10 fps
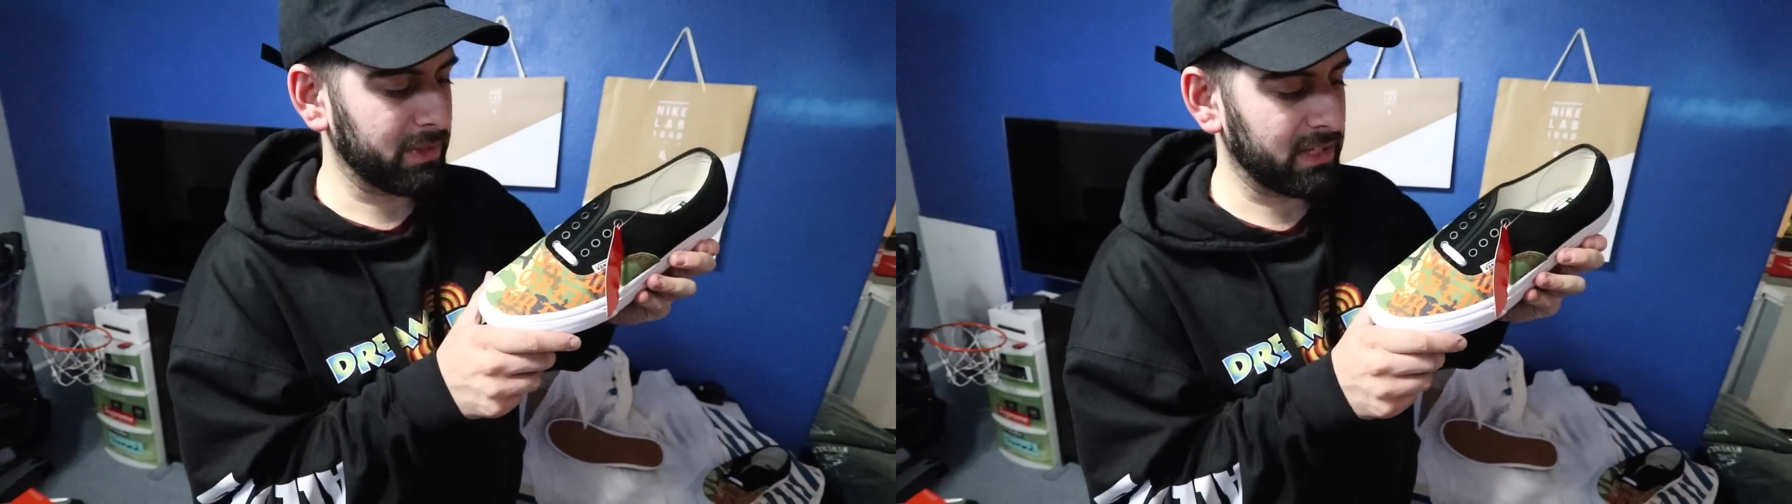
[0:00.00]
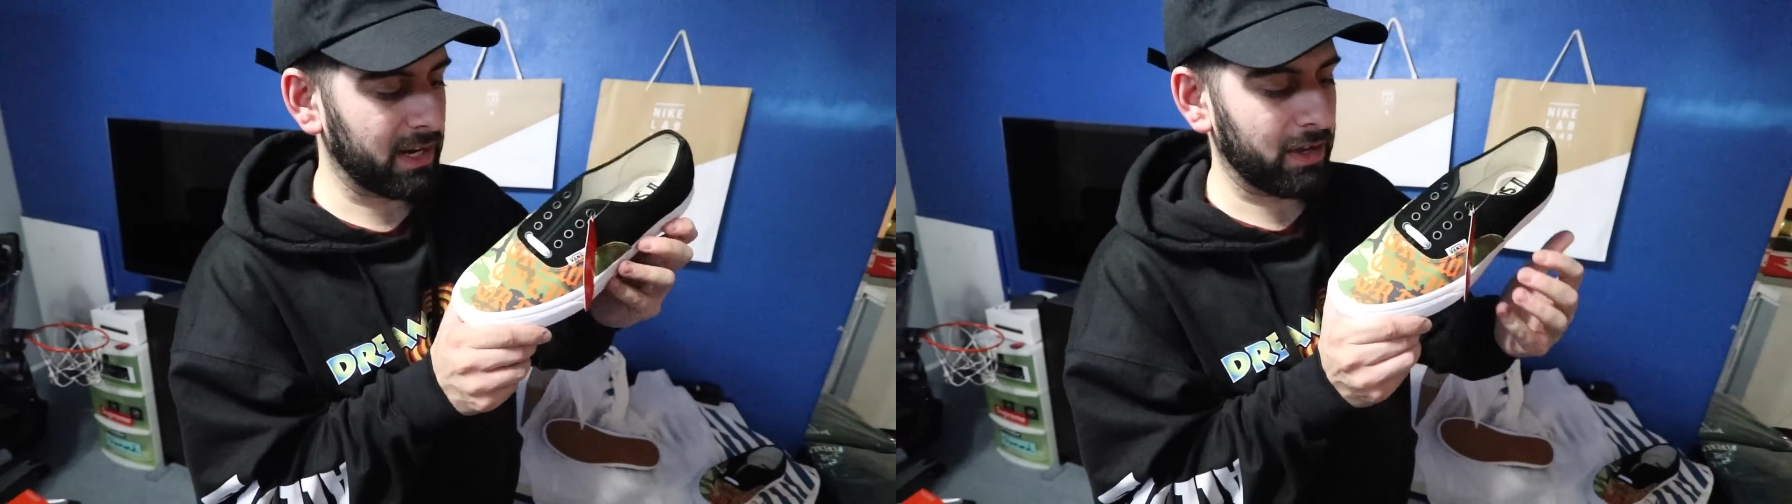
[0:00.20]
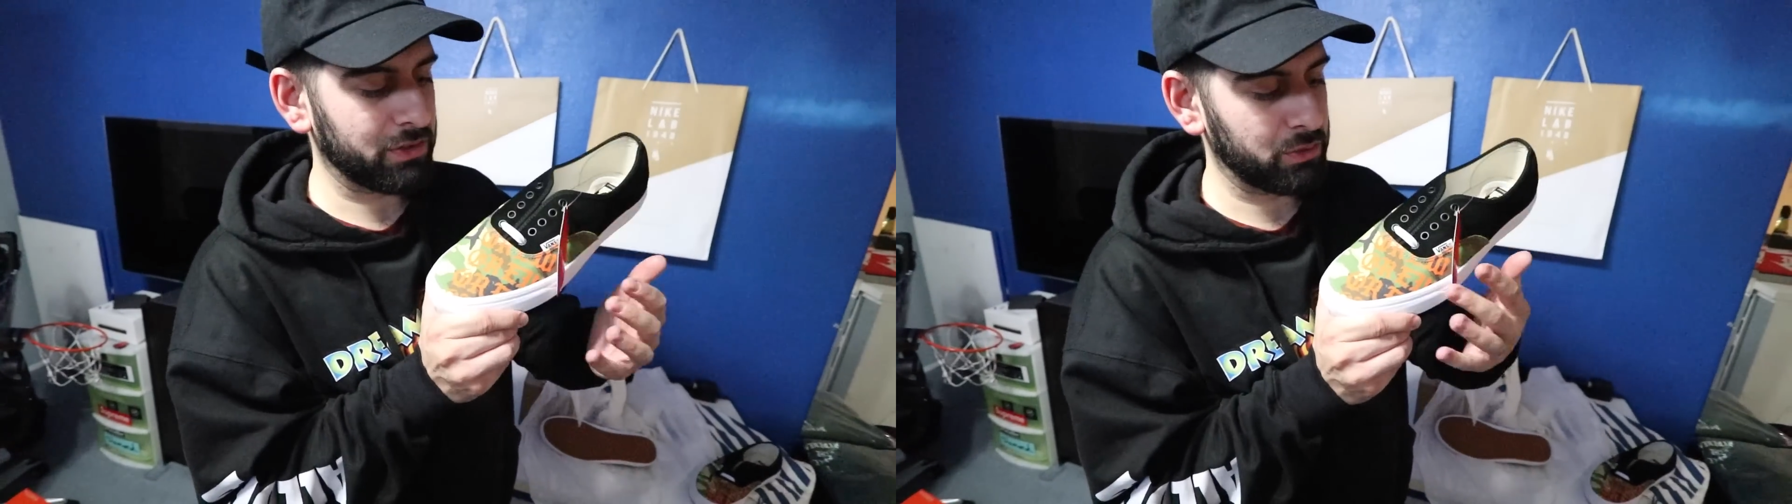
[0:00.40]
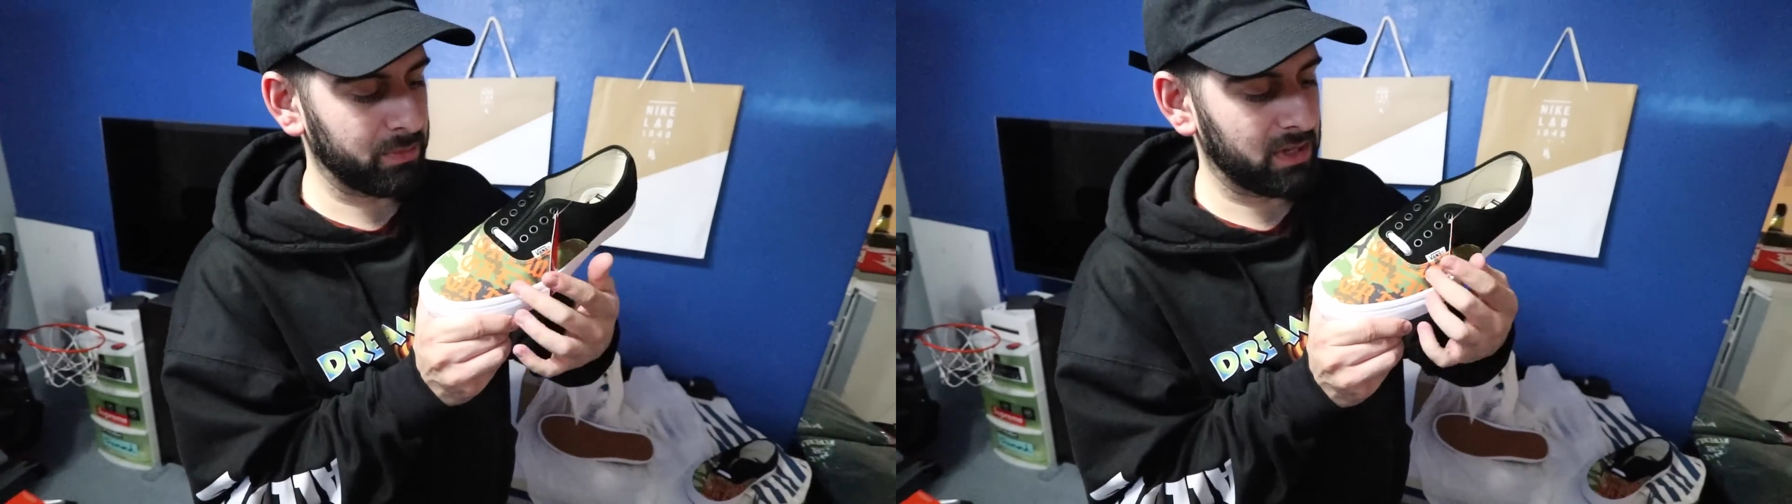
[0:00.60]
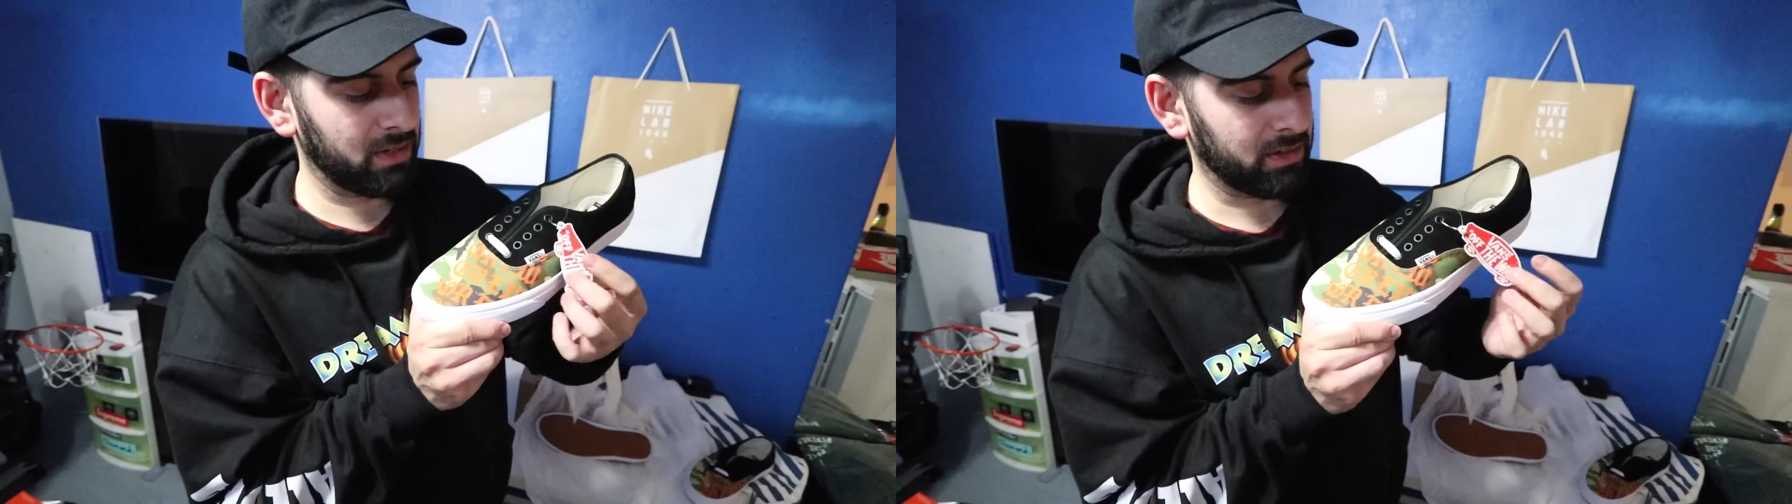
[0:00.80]
but then I also
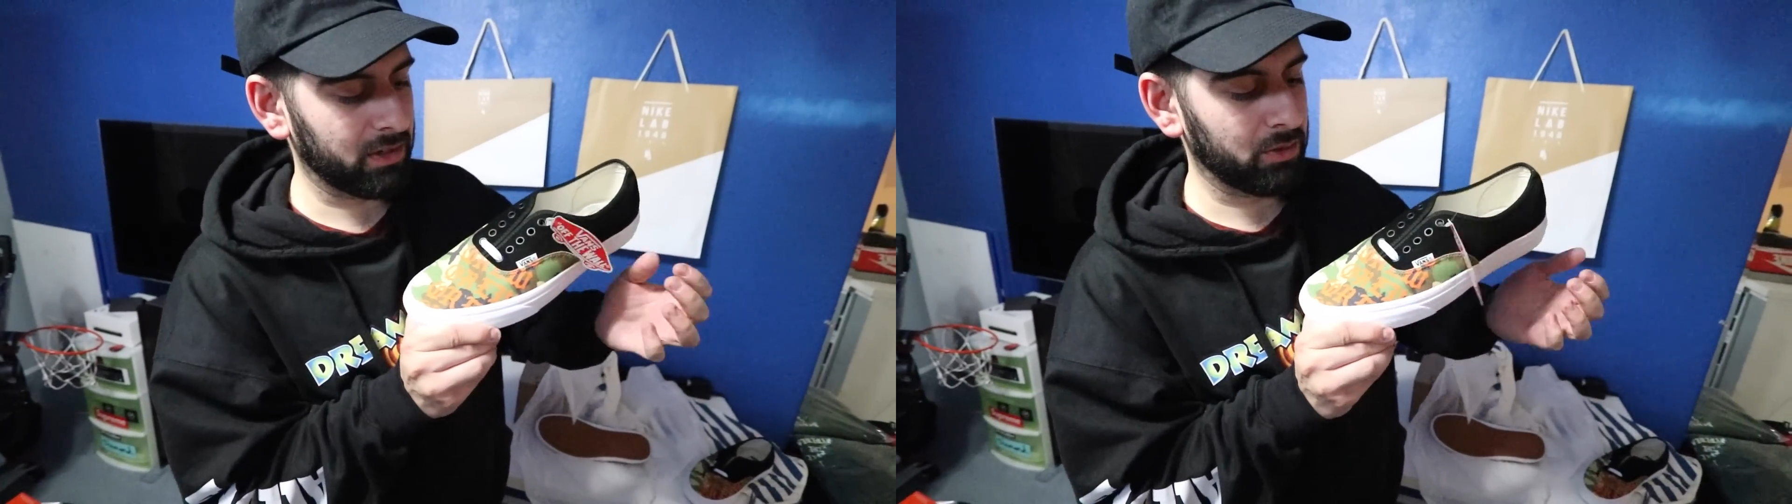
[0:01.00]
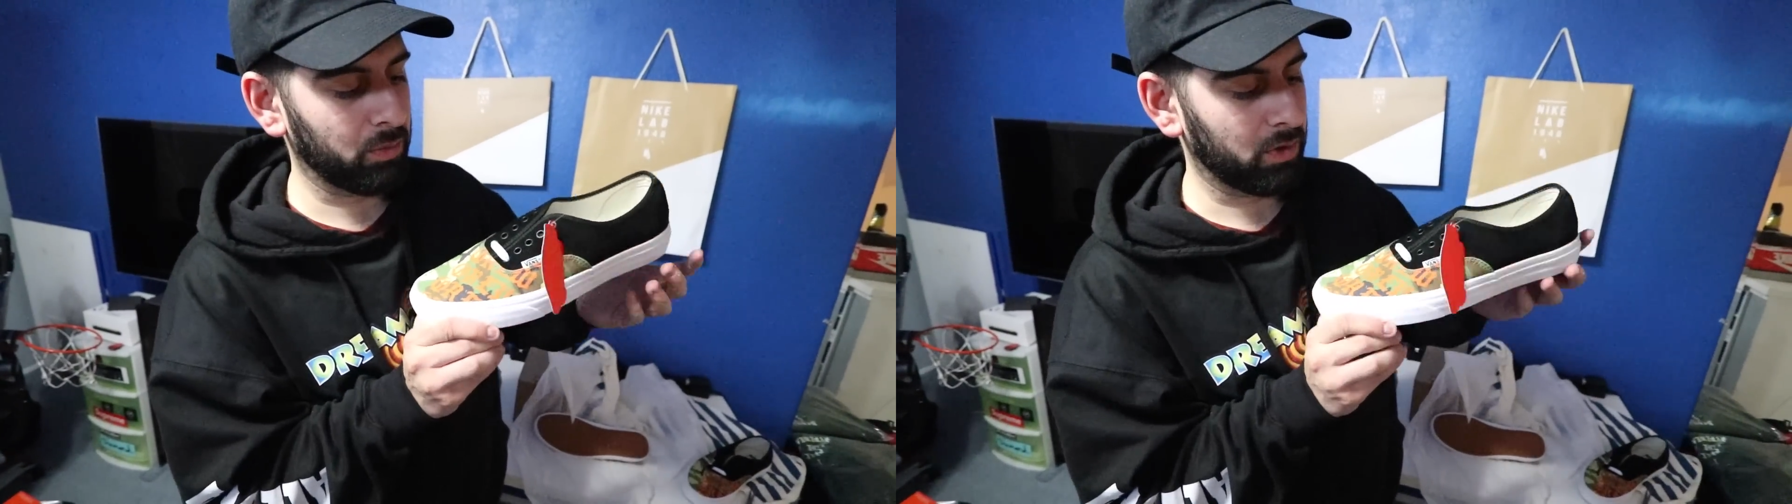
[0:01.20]
made another